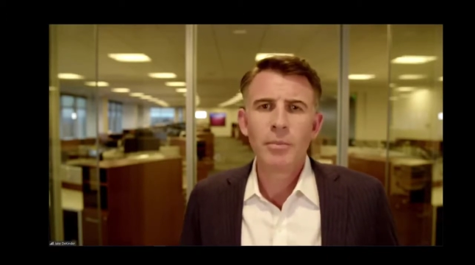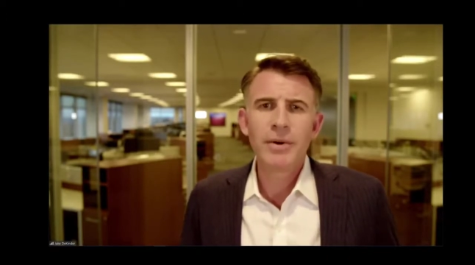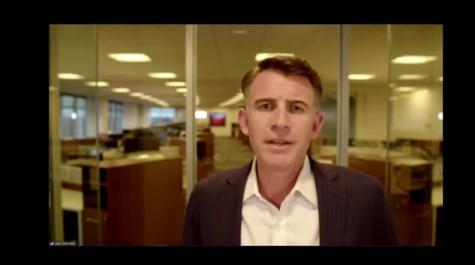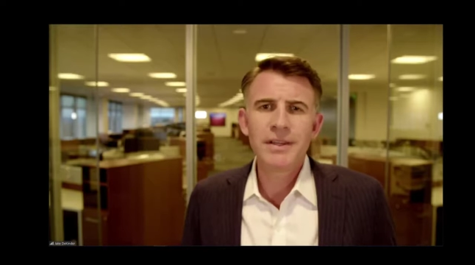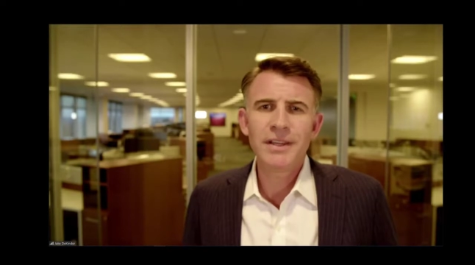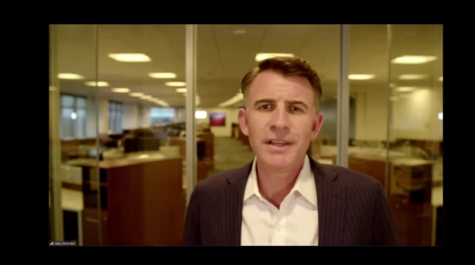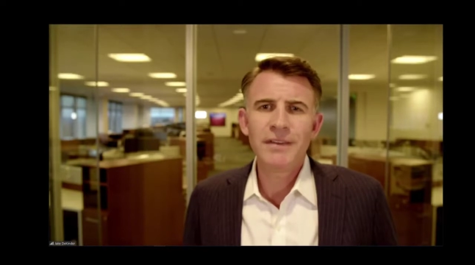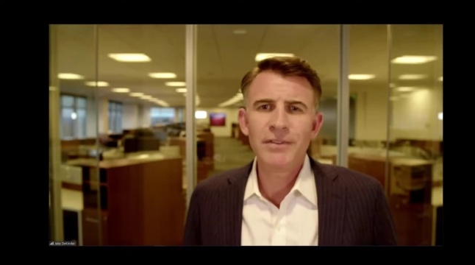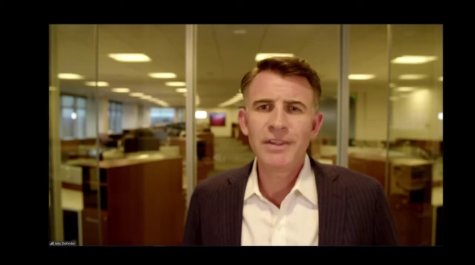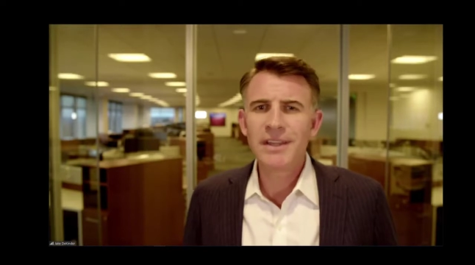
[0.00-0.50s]

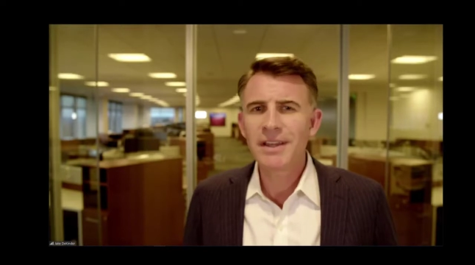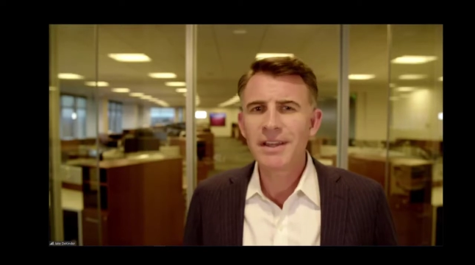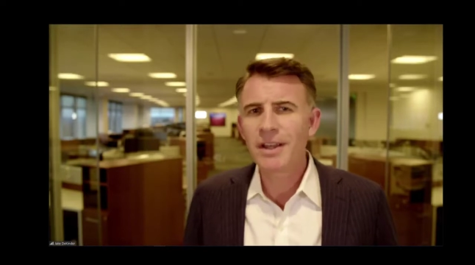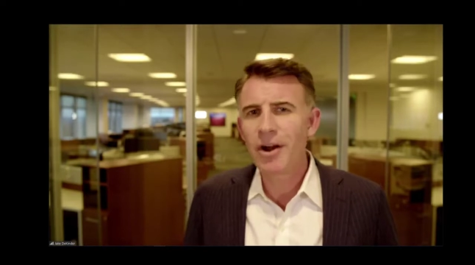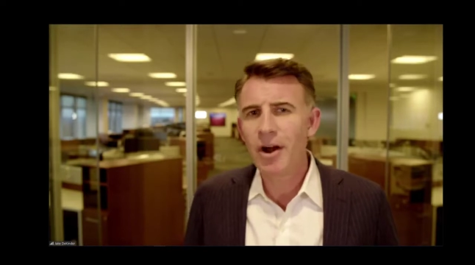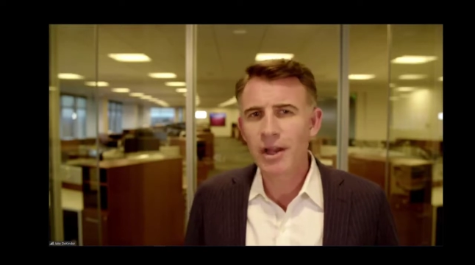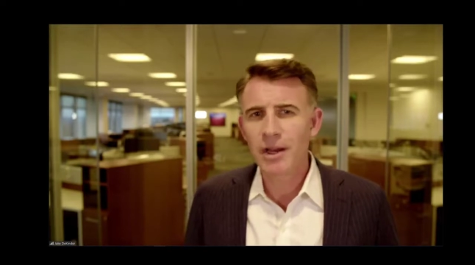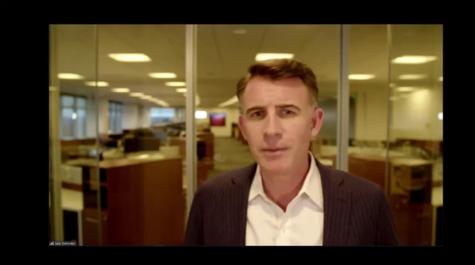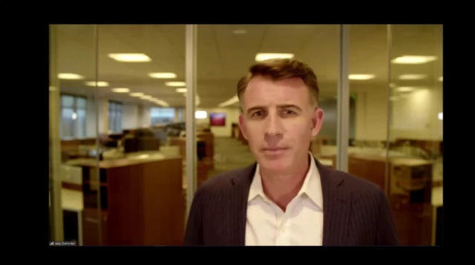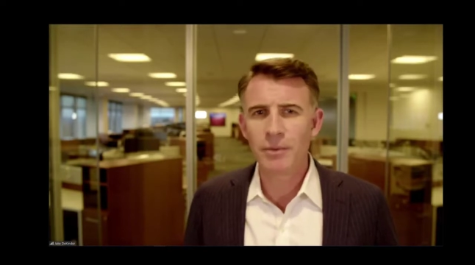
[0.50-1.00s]
But if you get
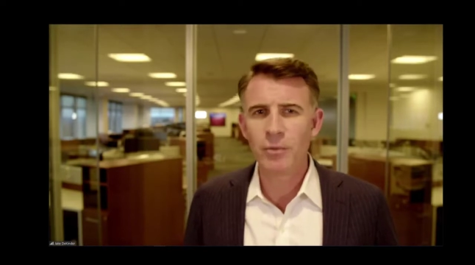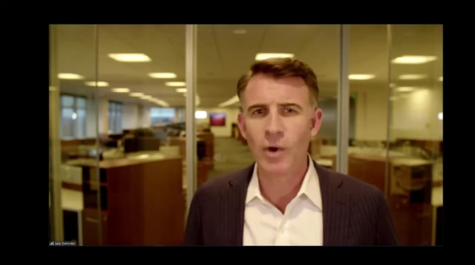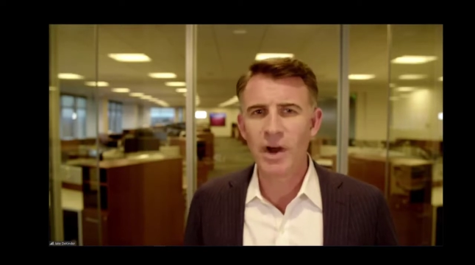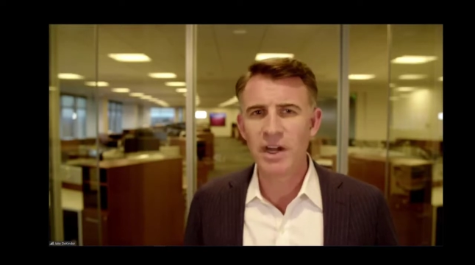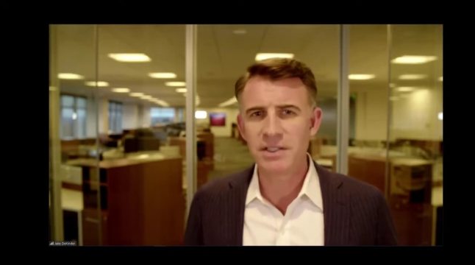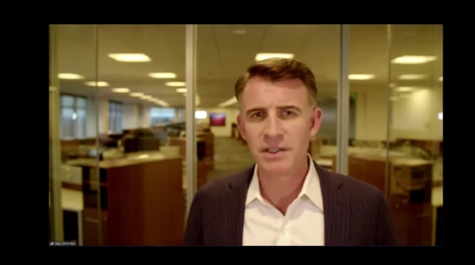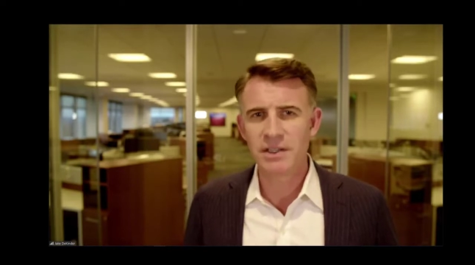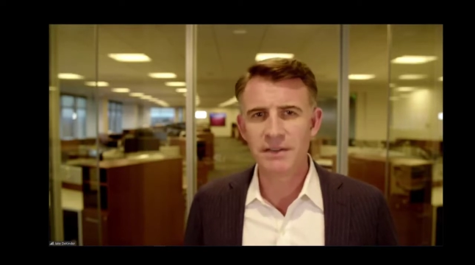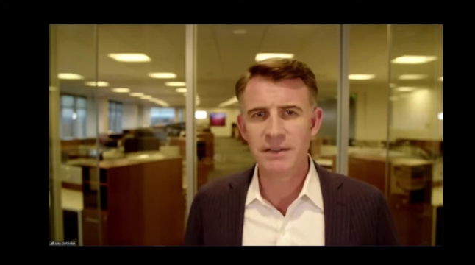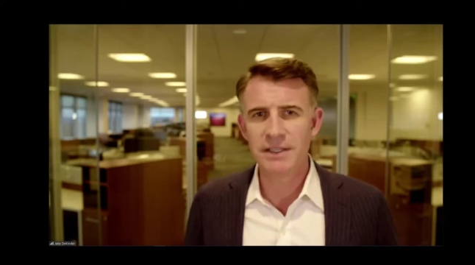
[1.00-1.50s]
caught up in
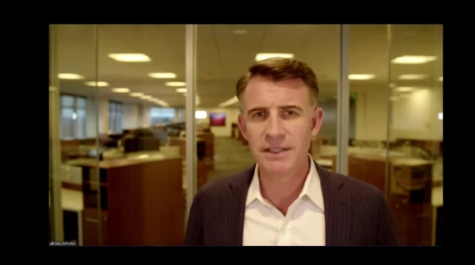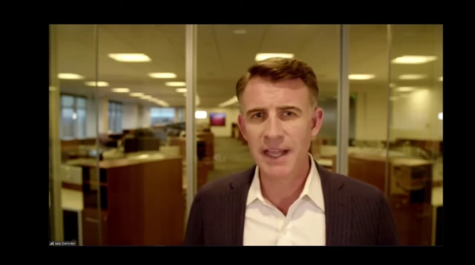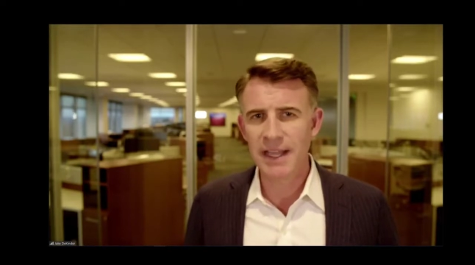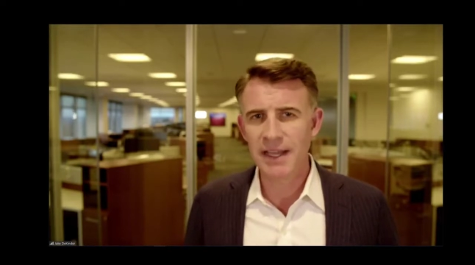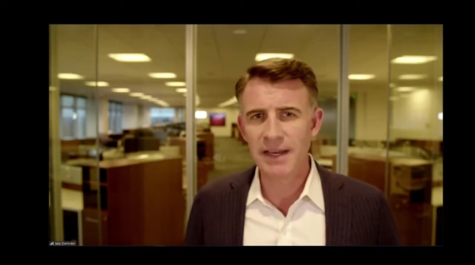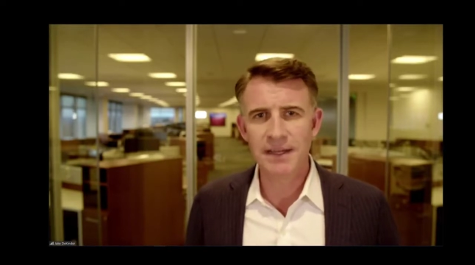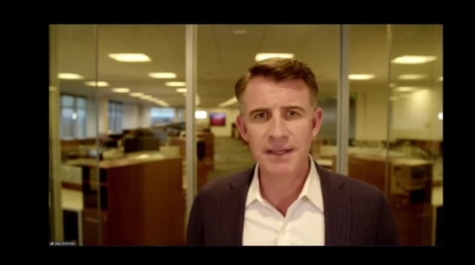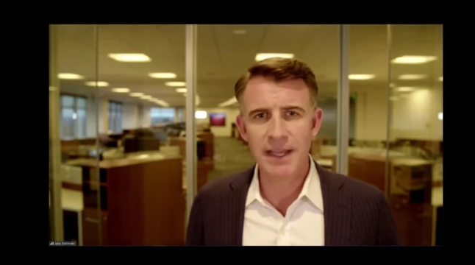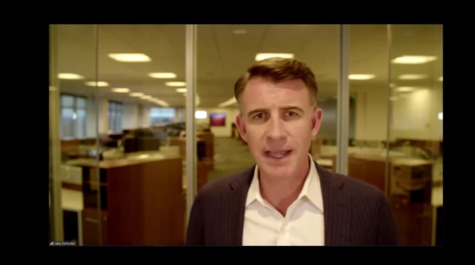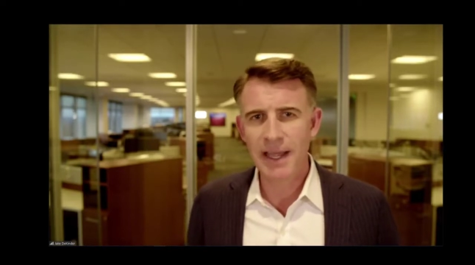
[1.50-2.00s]
watching the
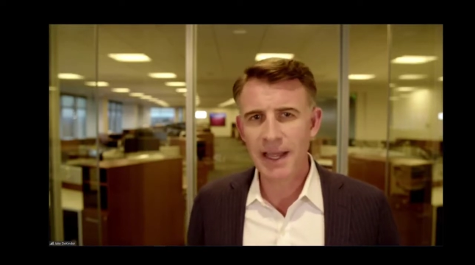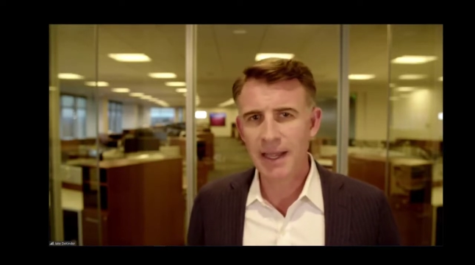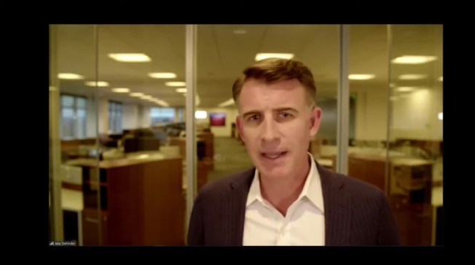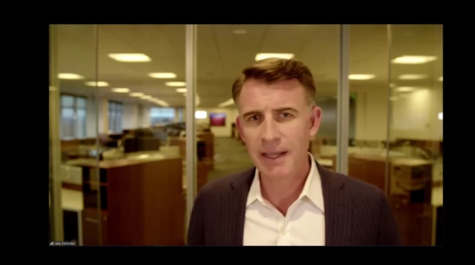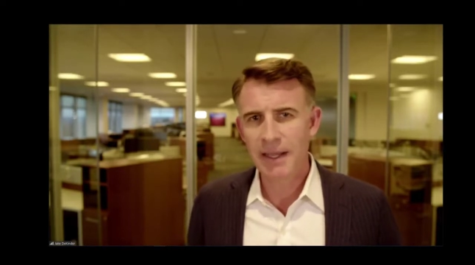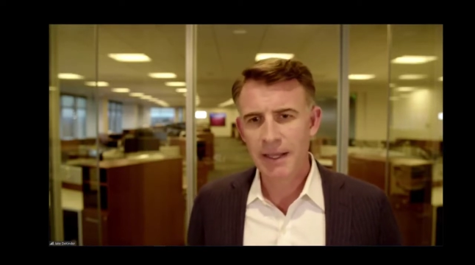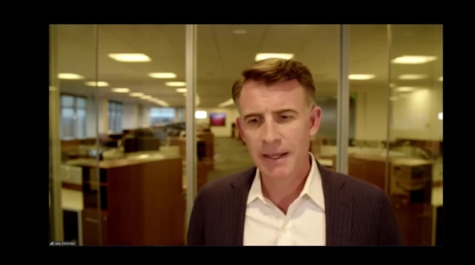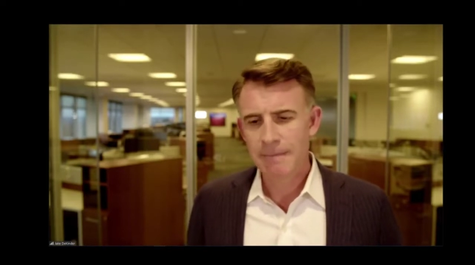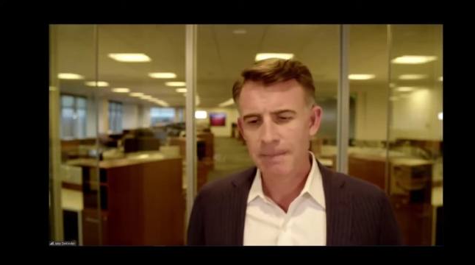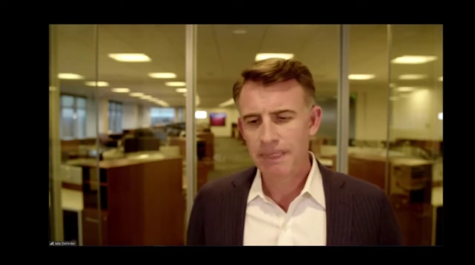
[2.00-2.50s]
day-to-day,